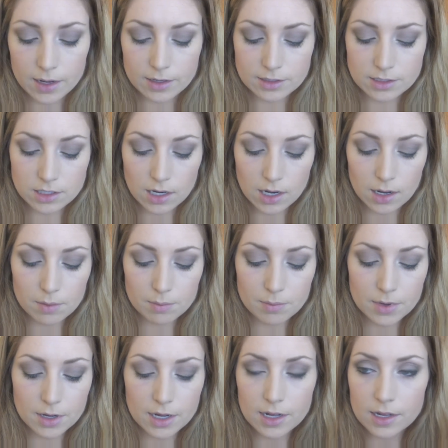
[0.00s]
I
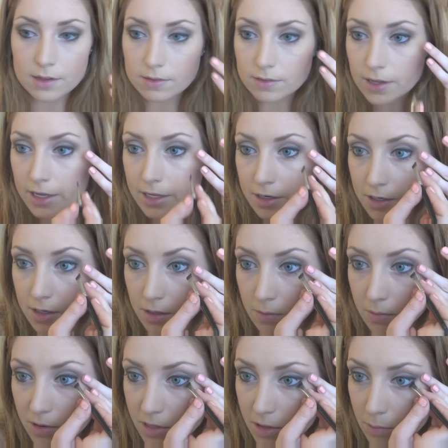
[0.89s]
top my
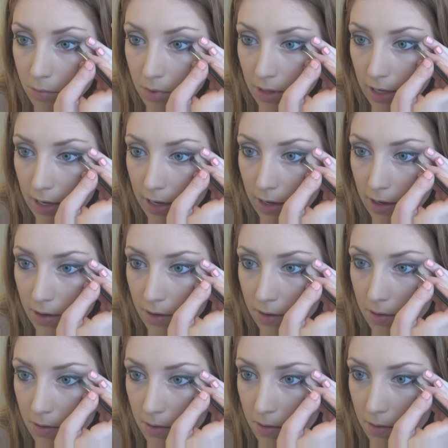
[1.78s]
liner with a
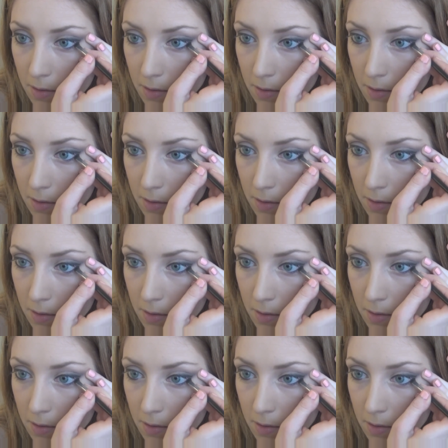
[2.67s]
black.